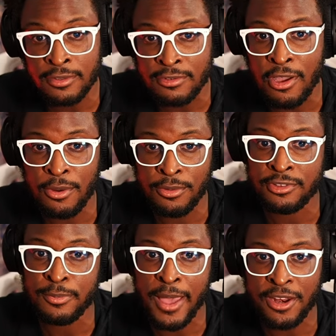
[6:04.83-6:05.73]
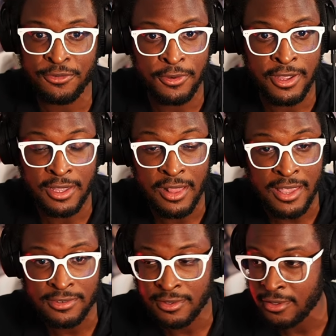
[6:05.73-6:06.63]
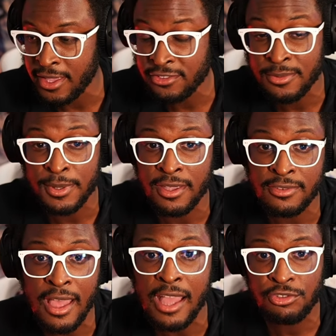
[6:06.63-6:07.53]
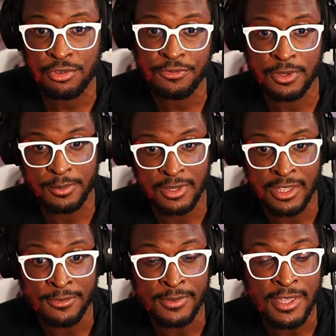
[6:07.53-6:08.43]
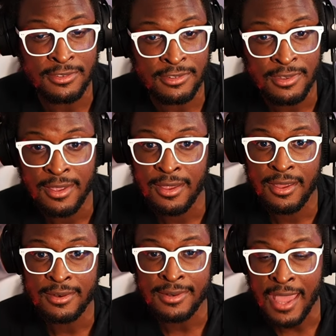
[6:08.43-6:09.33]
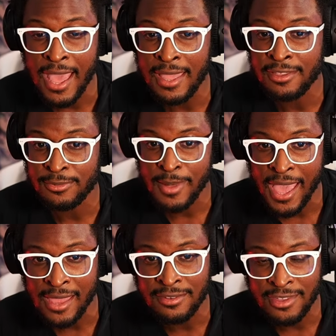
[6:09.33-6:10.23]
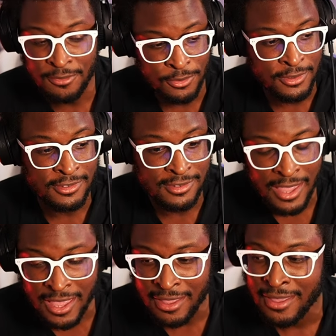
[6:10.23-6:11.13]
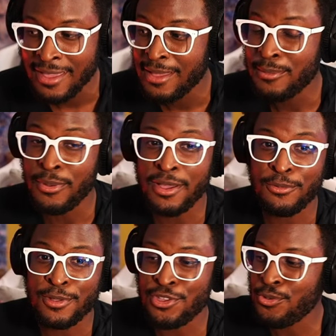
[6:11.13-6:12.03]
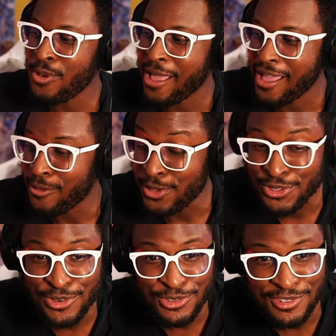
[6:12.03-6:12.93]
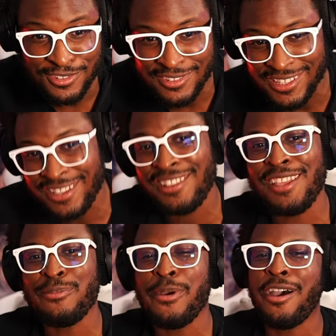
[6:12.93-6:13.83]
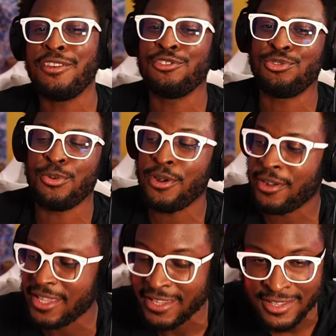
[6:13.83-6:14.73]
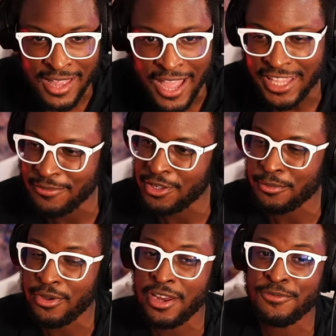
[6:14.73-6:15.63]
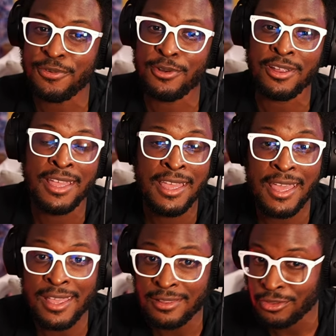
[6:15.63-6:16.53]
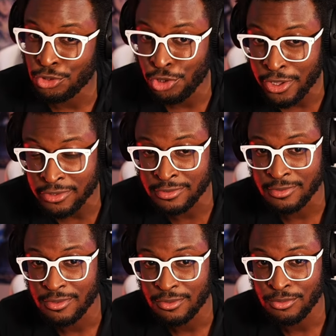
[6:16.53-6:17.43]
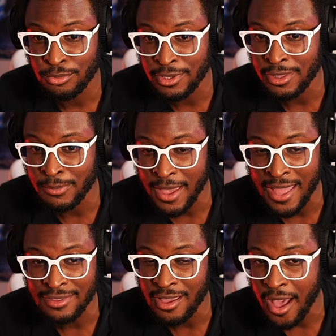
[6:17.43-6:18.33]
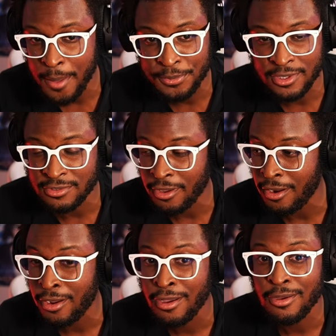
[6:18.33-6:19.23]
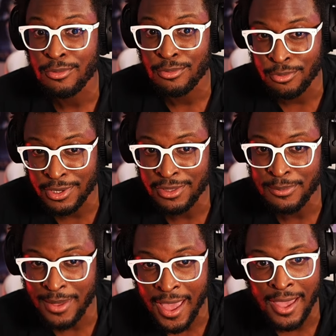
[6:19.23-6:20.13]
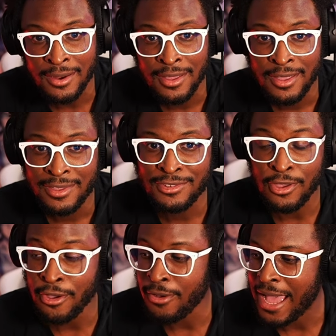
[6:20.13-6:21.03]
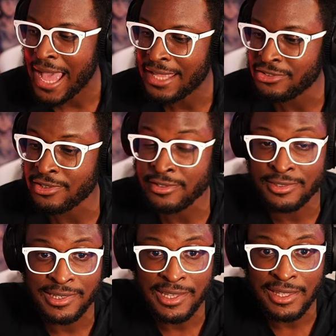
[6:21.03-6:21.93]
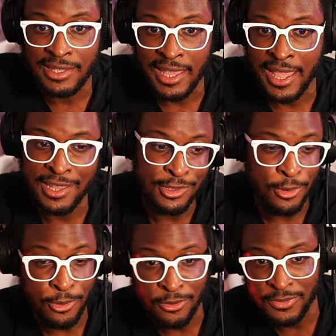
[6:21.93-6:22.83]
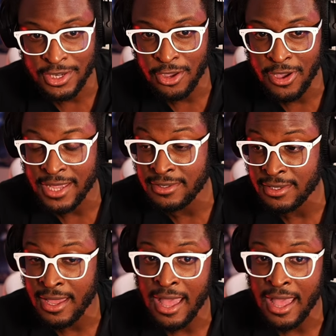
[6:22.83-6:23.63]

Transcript: Star Wars Battlefront Classic Collection because I truthfully believe it's not as bad as everyone's saying, but when you're stealing modders' work and not giving them credit for it, it looks really bad. The optics are really bad. So I just canned the whole video idea.